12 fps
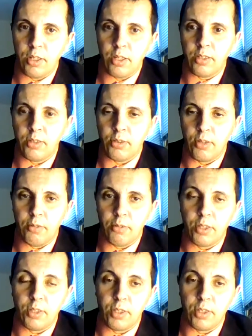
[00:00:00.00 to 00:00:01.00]
and to have
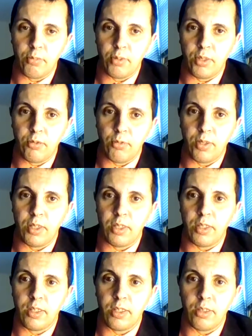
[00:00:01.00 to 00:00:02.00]
Qatar being
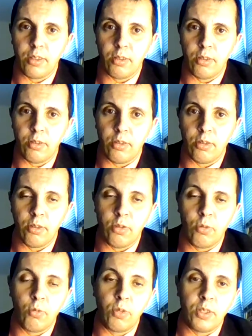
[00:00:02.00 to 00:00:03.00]
ready in the